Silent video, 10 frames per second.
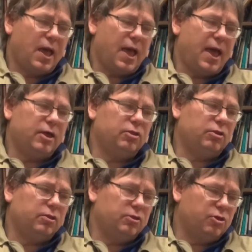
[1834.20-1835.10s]

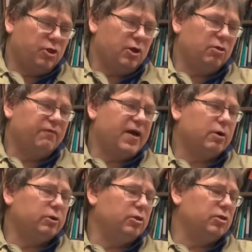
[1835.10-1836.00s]
as chair of the
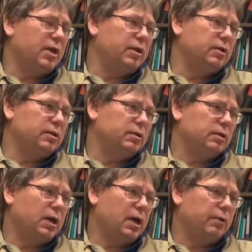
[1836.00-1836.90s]
faculty senate,
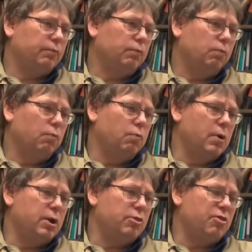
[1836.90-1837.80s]

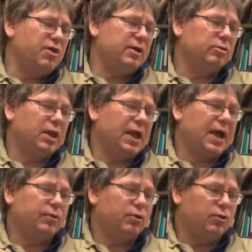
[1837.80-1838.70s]
one of the things that I
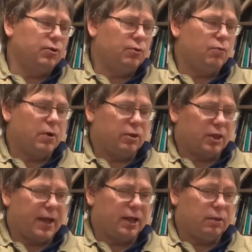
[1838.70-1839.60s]
got to do was
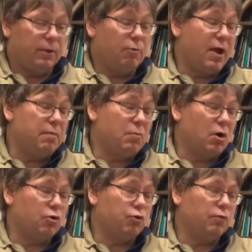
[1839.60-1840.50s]
I got to be grand
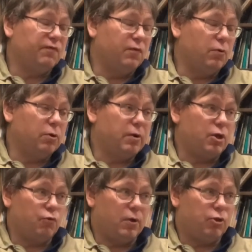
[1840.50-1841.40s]
marshal for
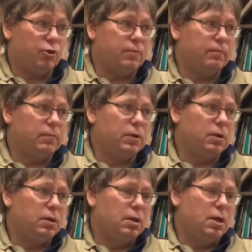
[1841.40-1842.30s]
graduation,
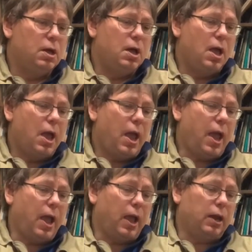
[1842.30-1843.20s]

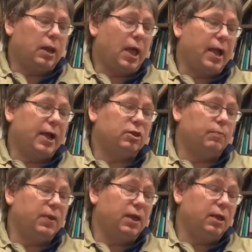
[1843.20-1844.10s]
and I got to
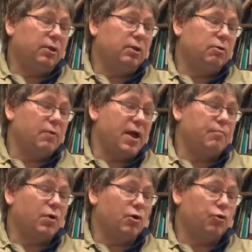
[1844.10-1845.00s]
be grand
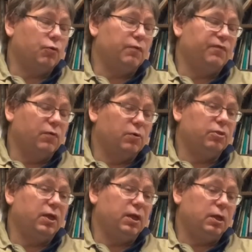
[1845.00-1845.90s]
marshal for
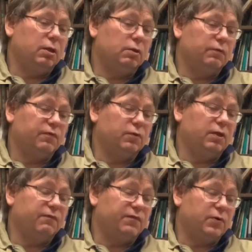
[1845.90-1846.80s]
the
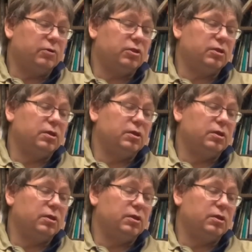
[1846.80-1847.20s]
first